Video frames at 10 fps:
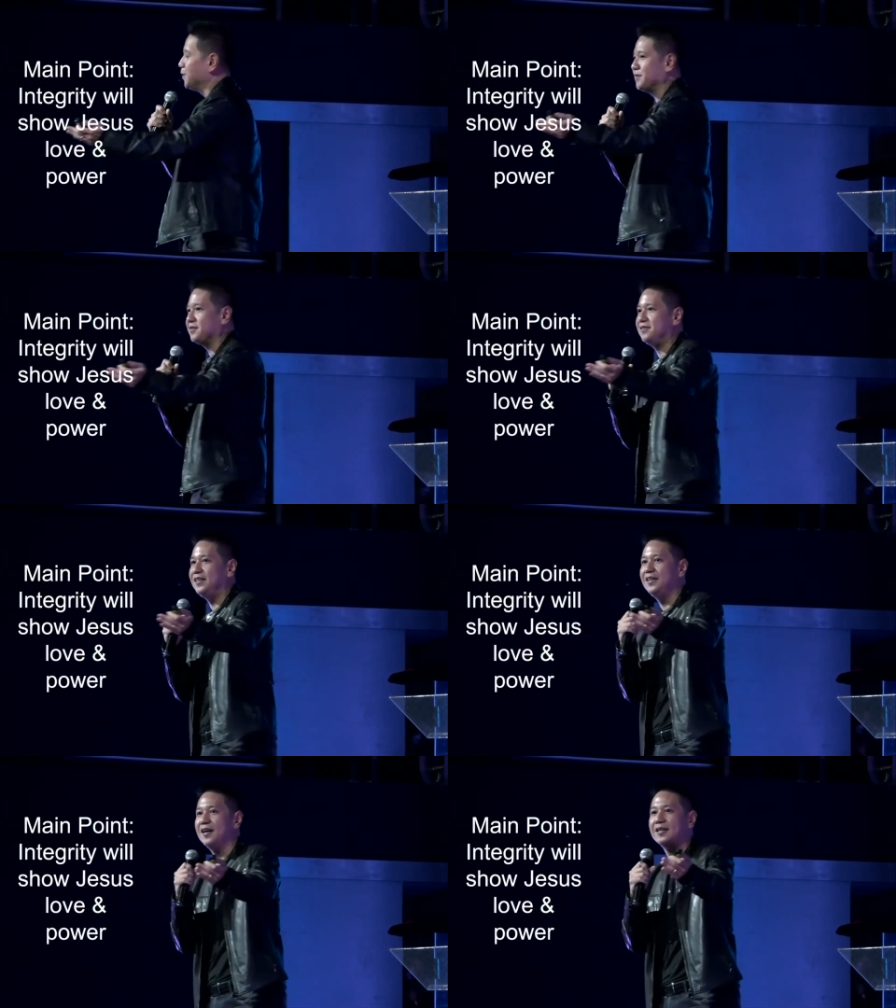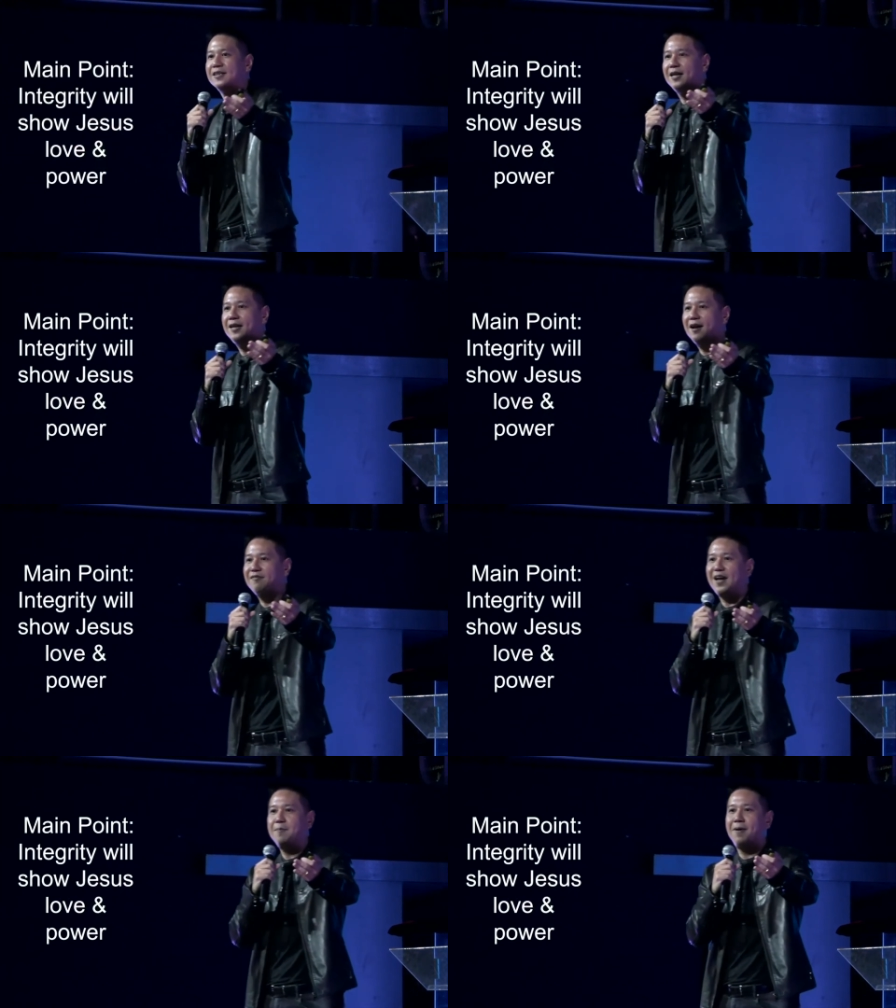to see the love
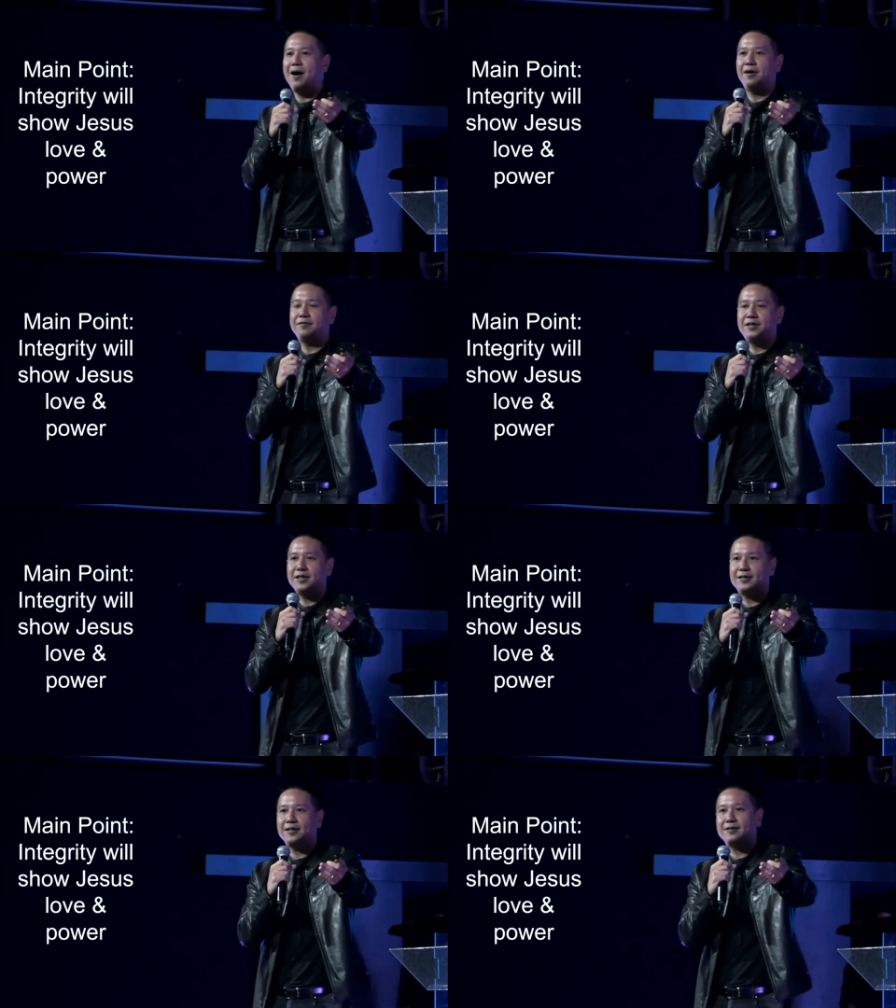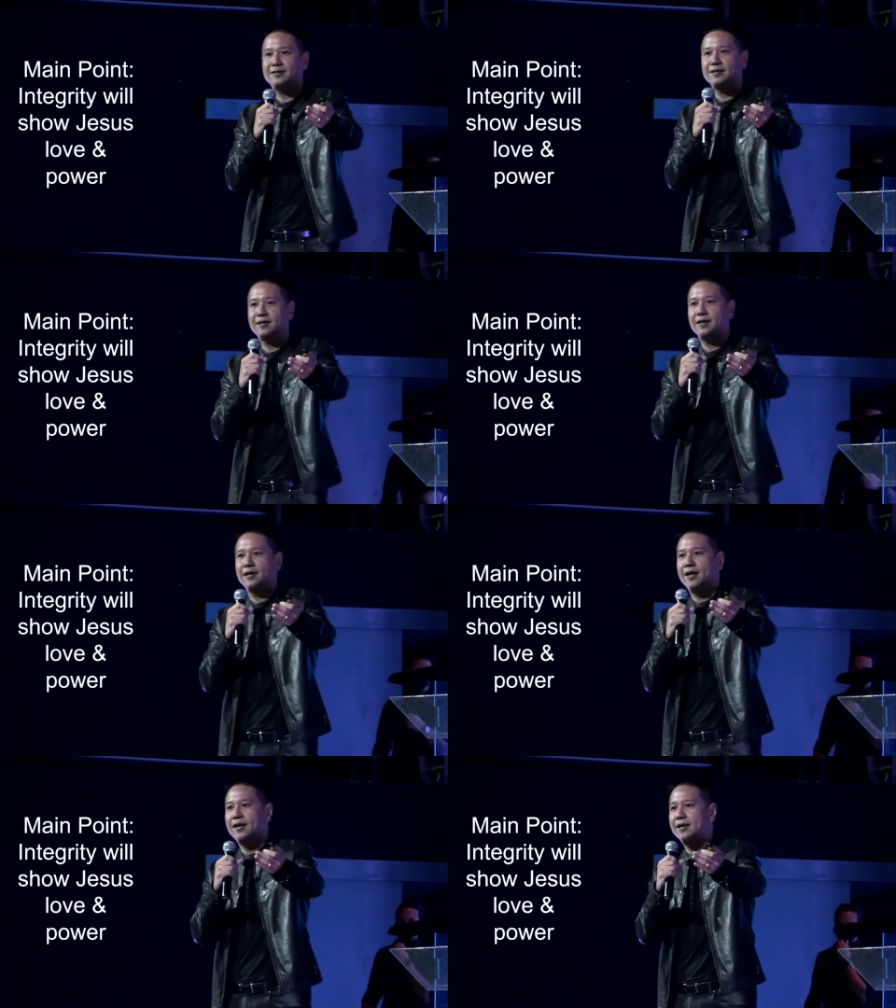and power of Jesus?
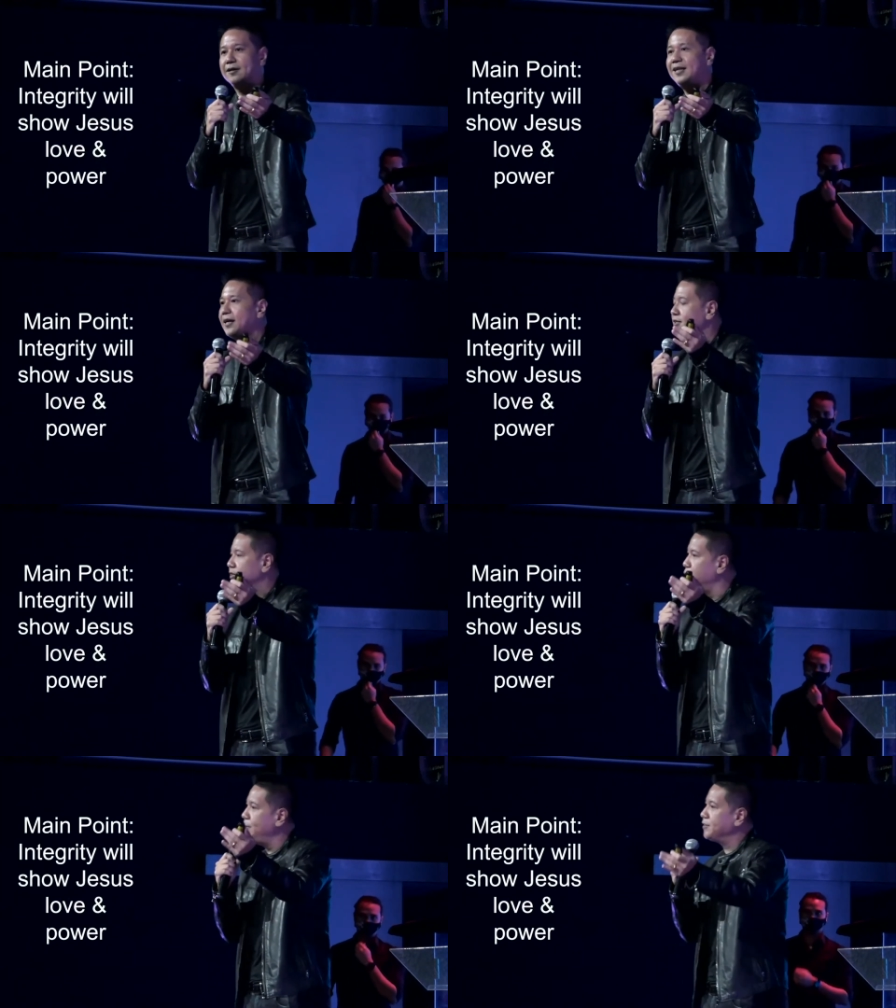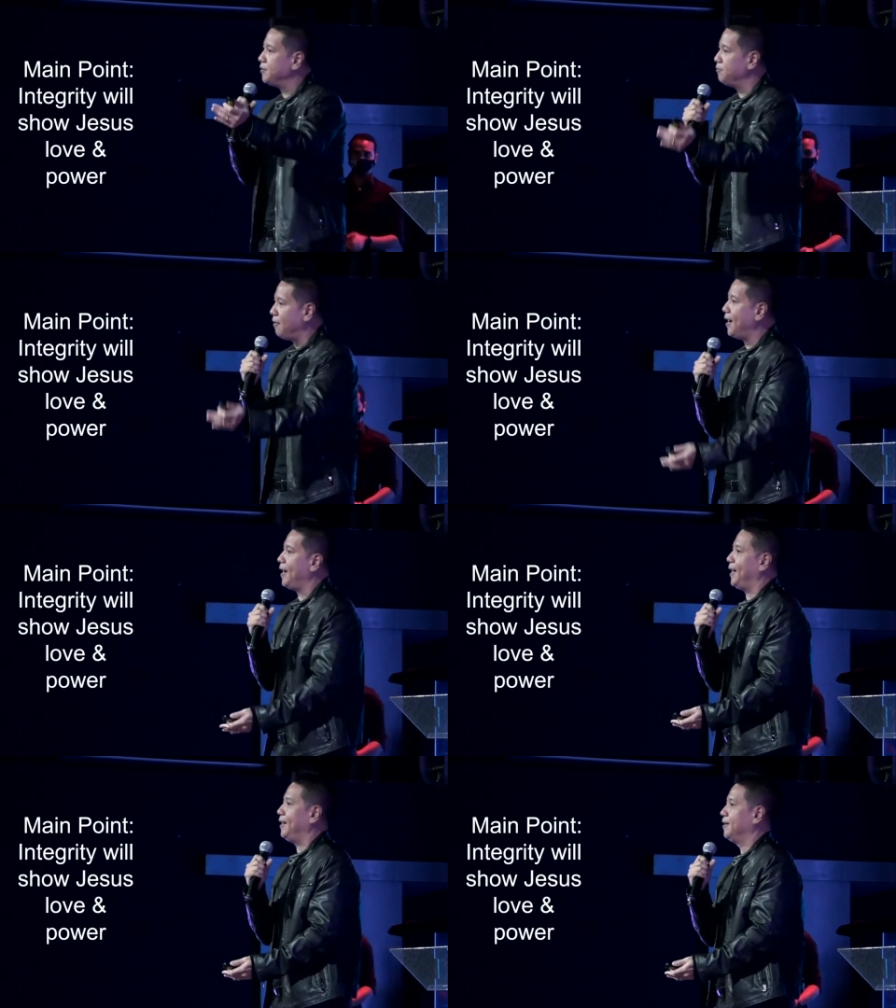That is the reason
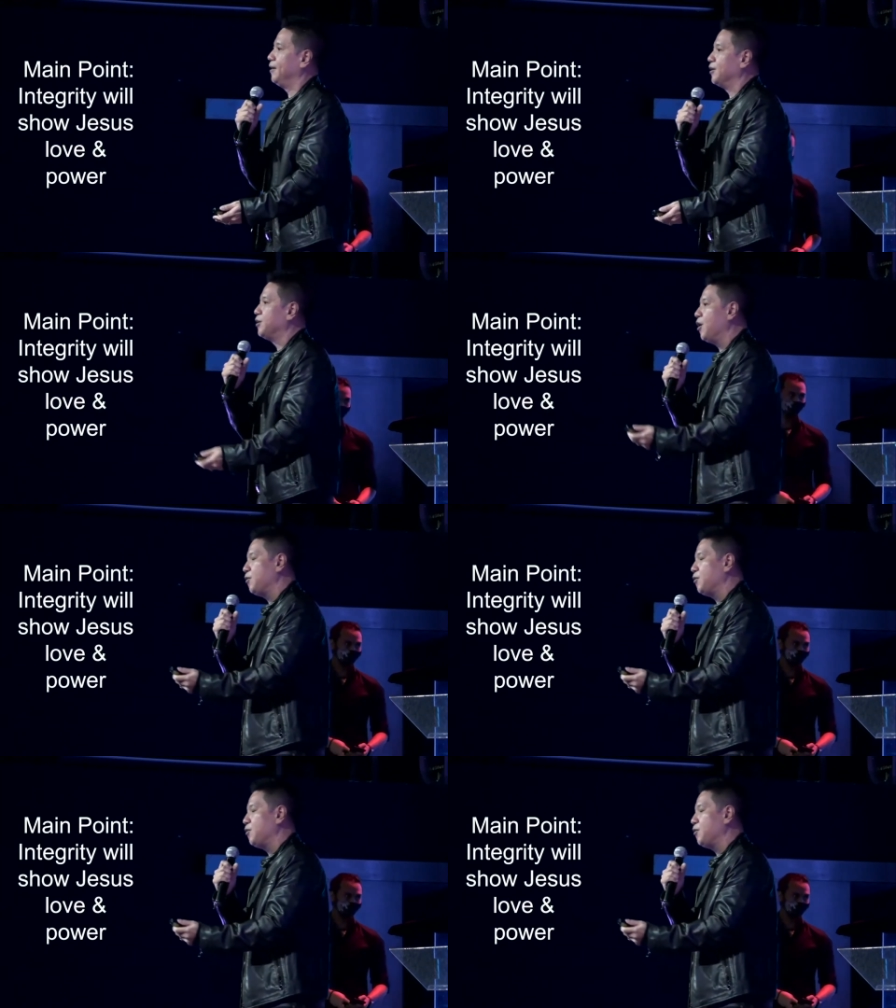why God